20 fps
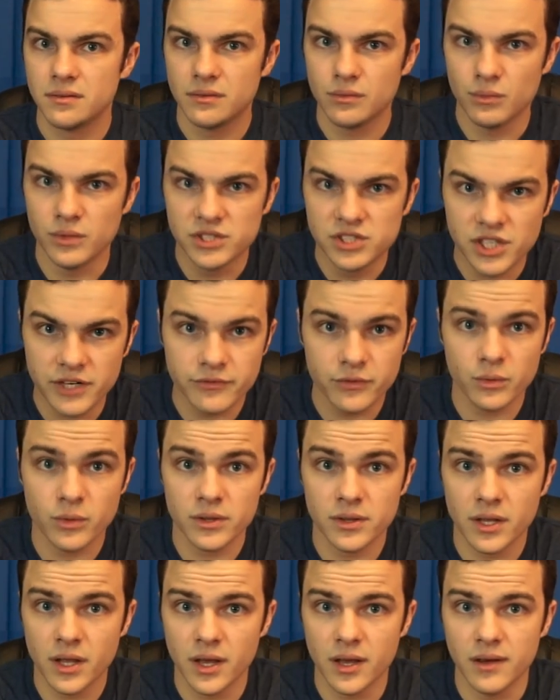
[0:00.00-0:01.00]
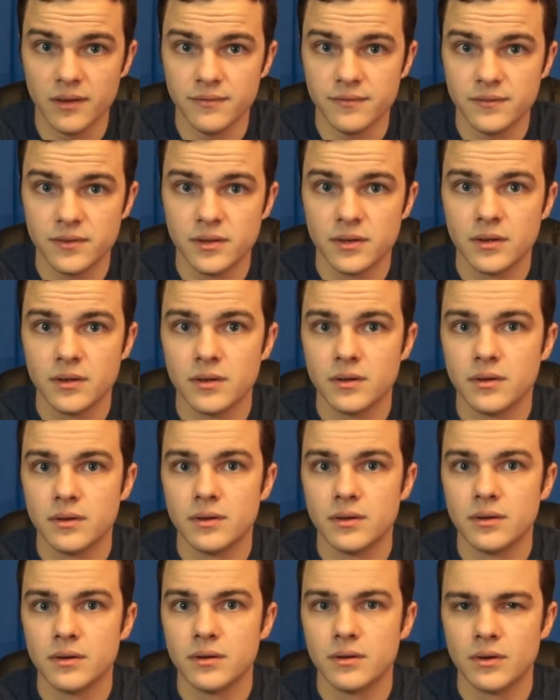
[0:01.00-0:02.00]
which everyone loved.
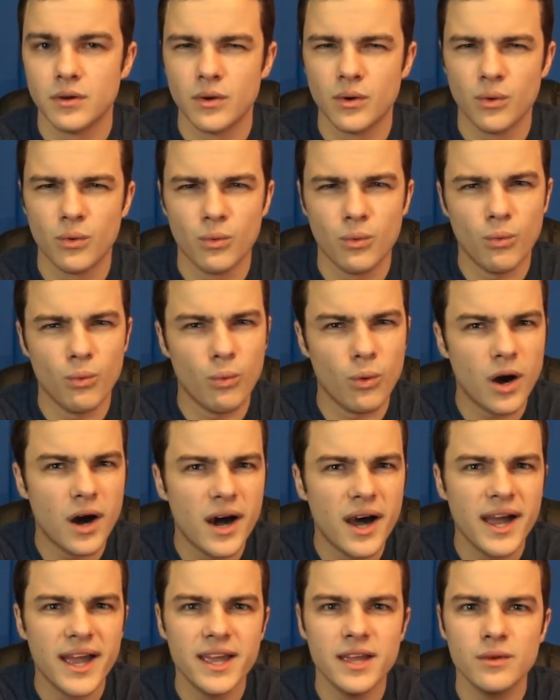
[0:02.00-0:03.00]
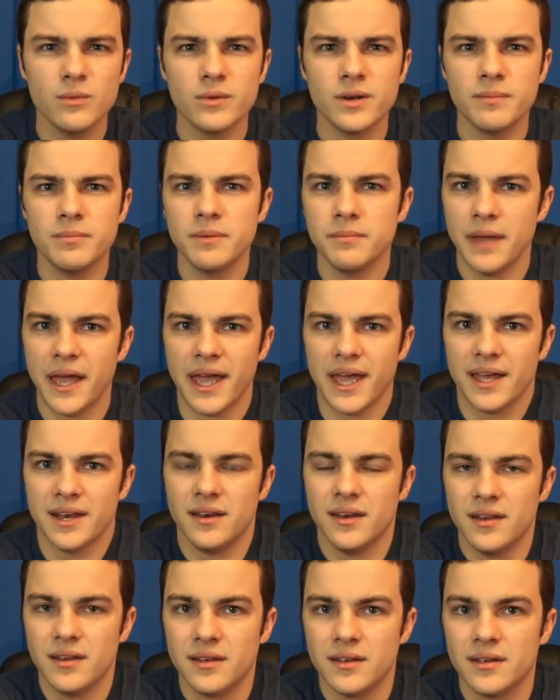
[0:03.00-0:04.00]
Why would it be bad?
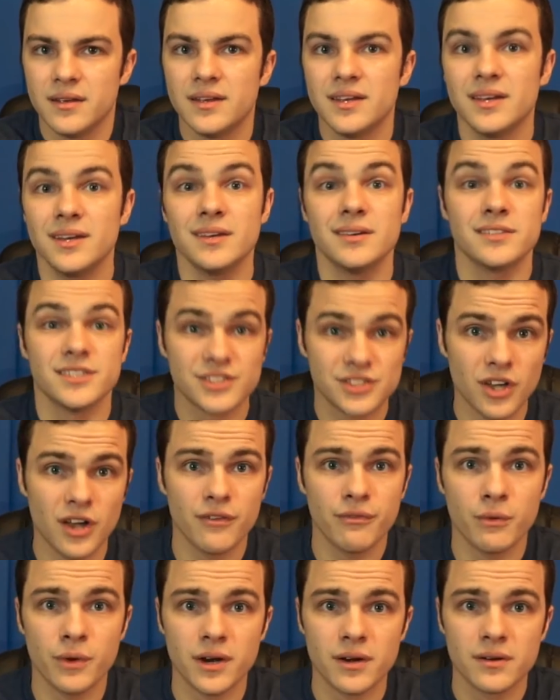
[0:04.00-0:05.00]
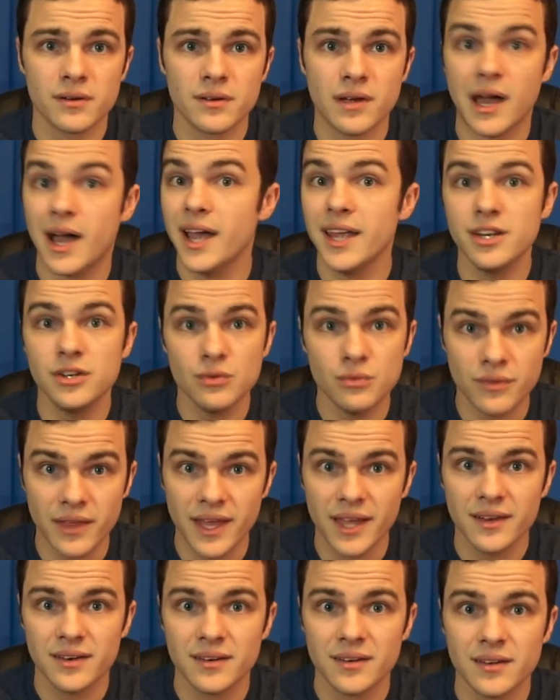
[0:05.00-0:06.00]
Software. I knew
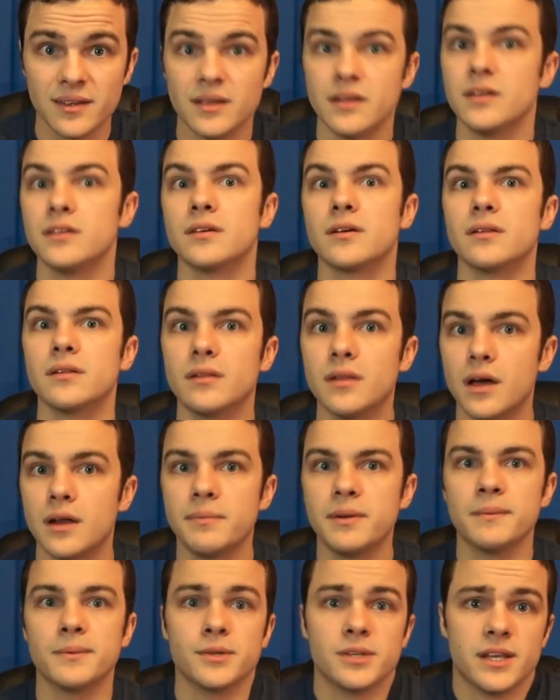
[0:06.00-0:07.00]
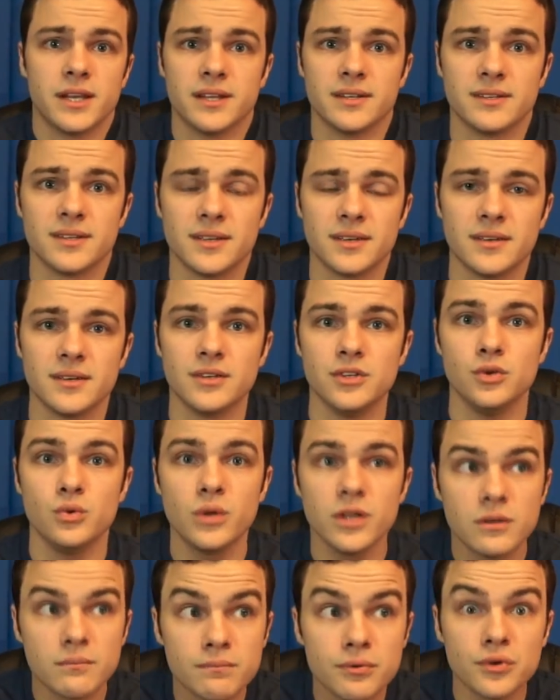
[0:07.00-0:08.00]
that. A lot of people didn't. You
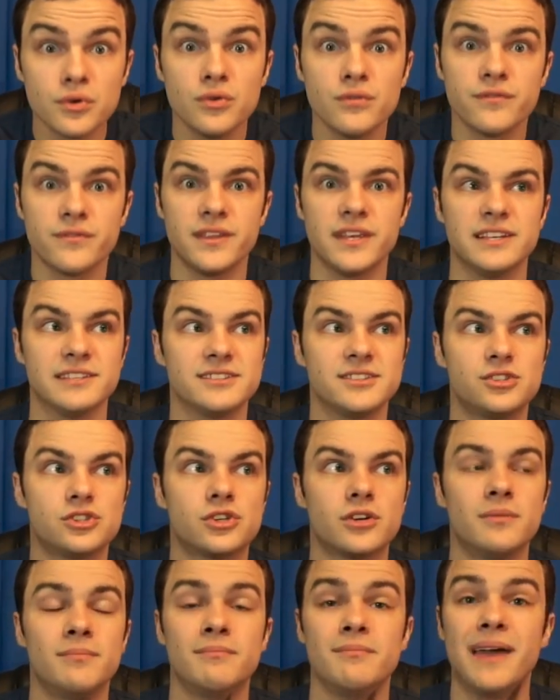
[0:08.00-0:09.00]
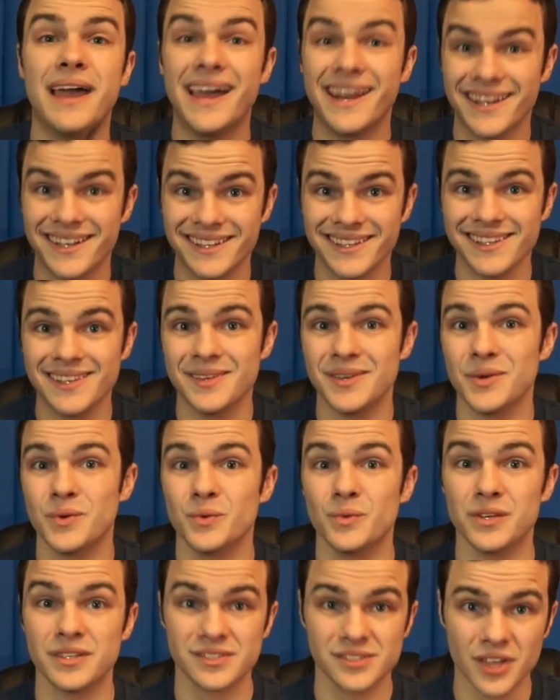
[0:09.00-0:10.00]
can improve things dramatically
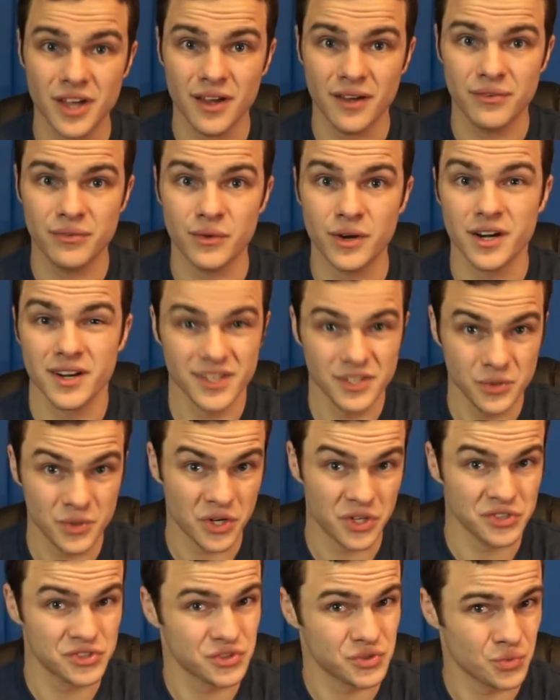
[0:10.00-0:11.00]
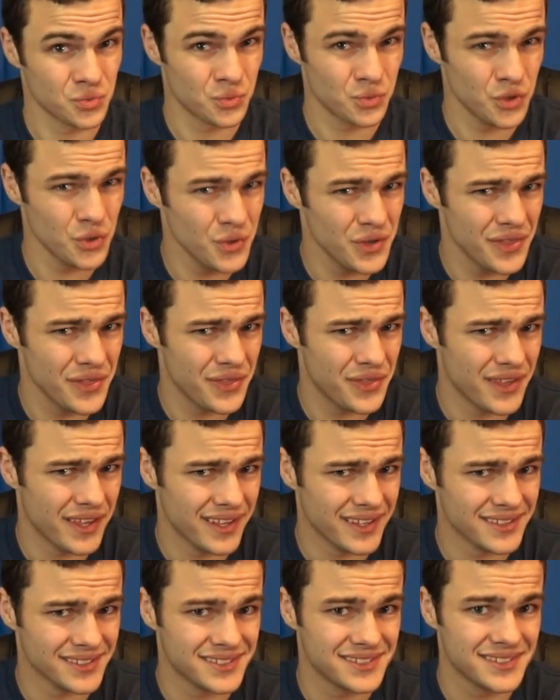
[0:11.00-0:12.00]
with software. You can also ruin
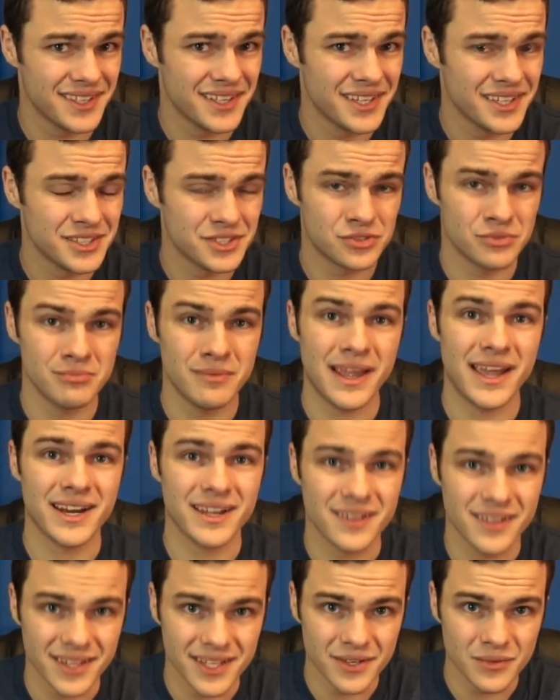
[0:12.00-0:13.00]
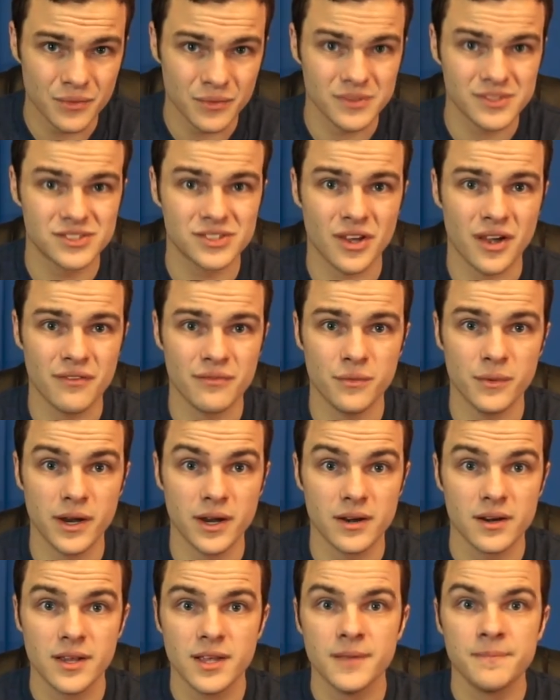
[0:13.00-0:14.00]
things dramatically with
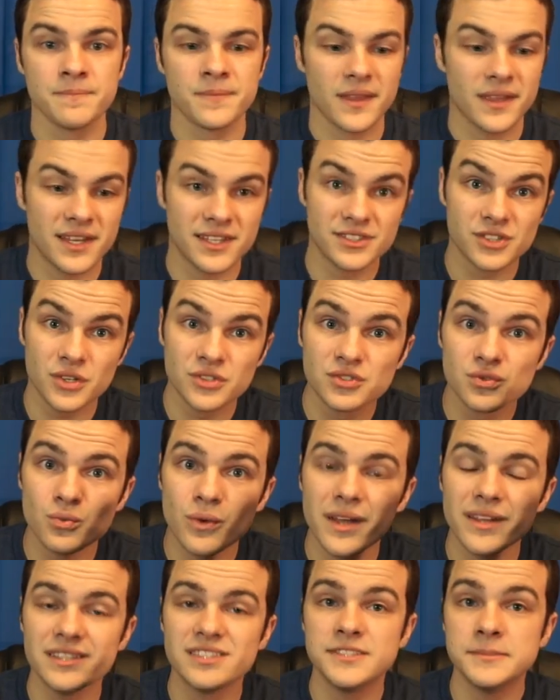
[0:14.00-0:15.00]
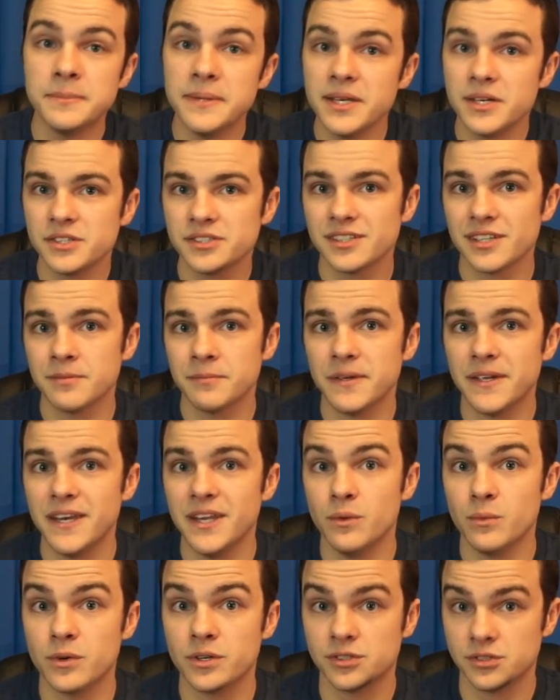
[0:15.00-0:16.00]
software. That's also why the speakers at the
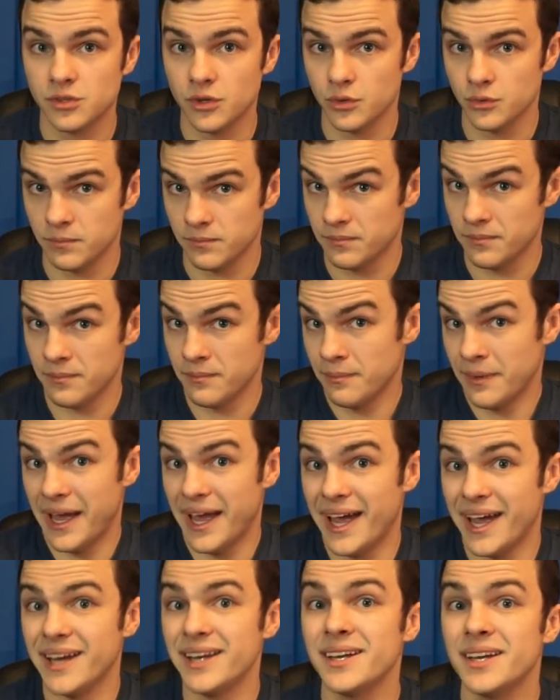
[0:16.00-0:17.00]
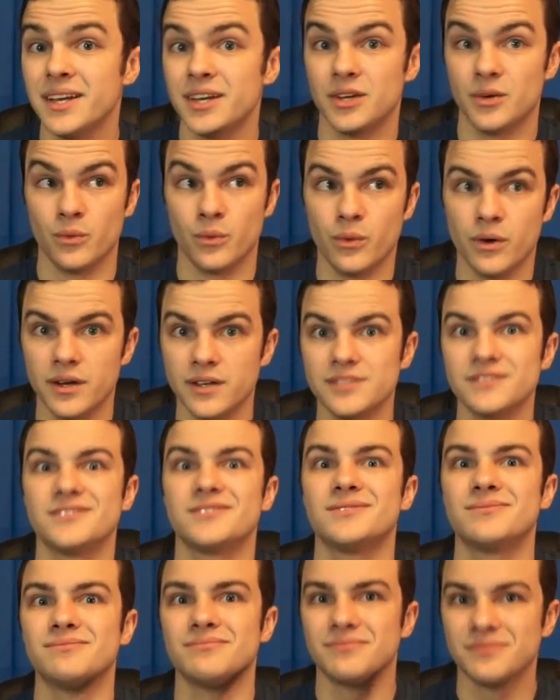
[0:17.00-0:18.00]
beginning were so bad,
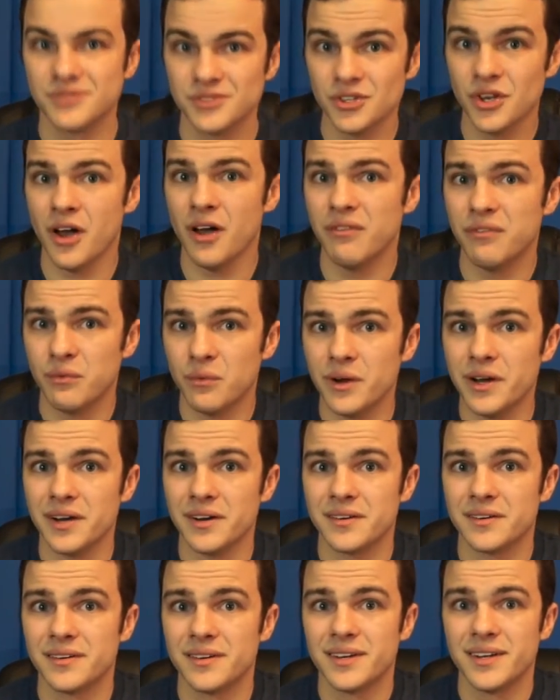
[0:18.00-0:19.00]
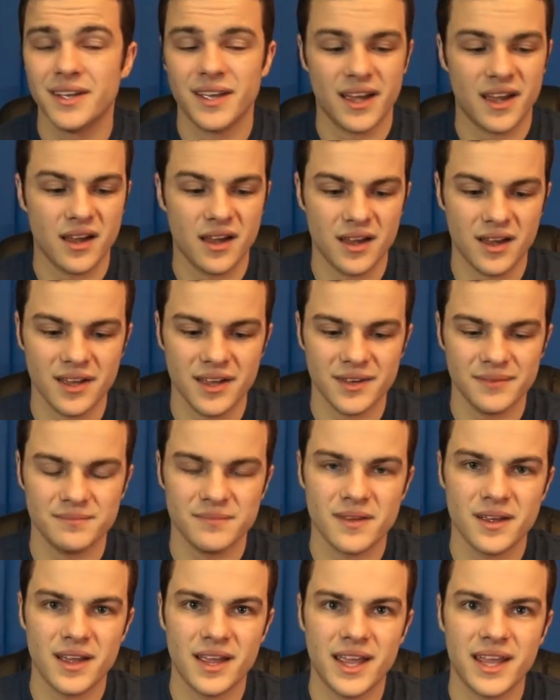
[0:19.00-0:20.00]
was software. Uh,
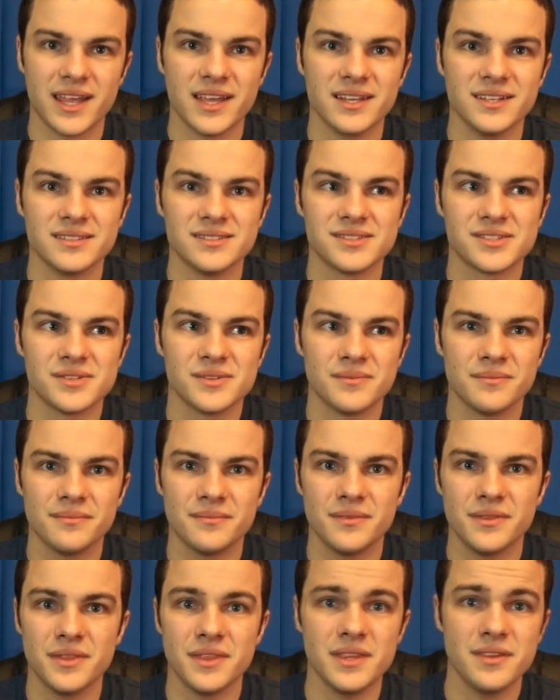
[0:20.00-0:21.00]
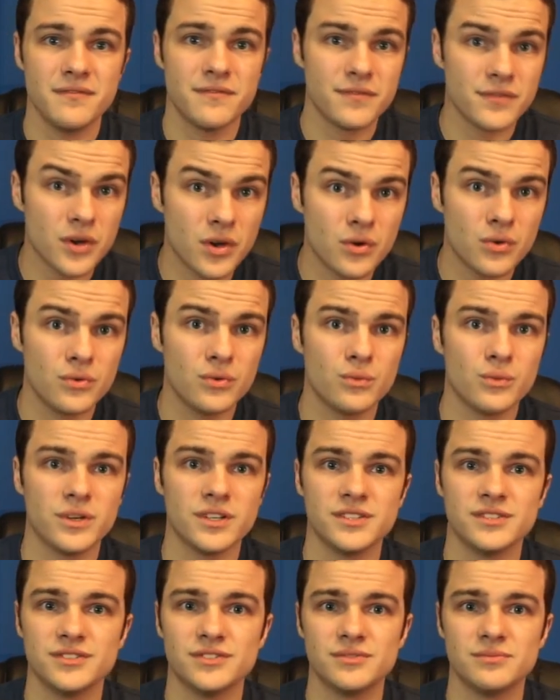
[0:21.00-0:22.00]
and the phone
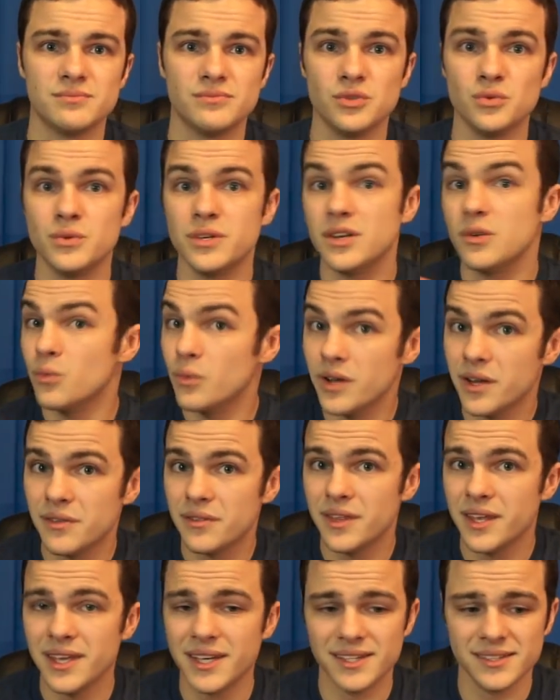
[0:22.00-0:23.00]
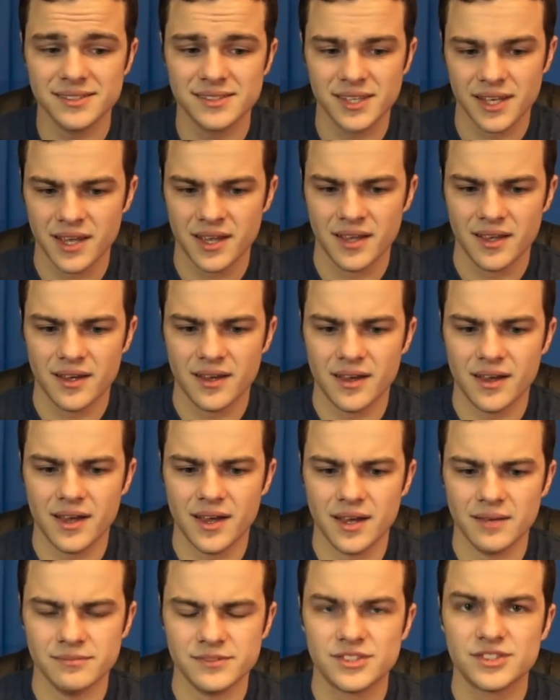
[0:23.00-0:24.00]
was doing weird things.
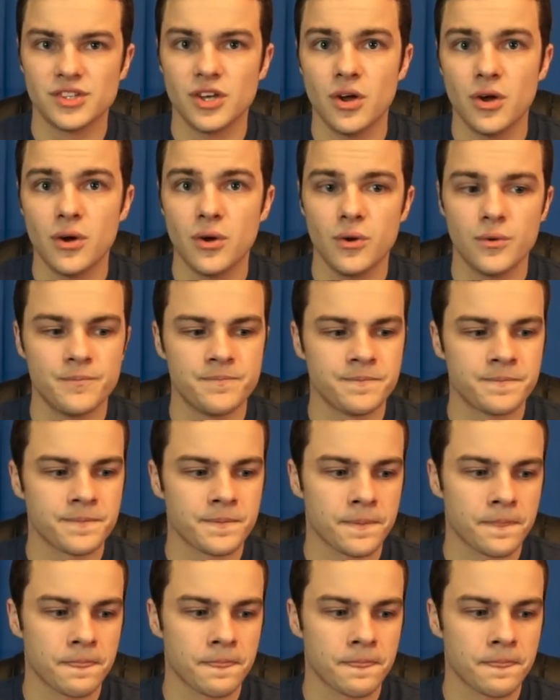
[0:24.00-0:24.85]
Um, so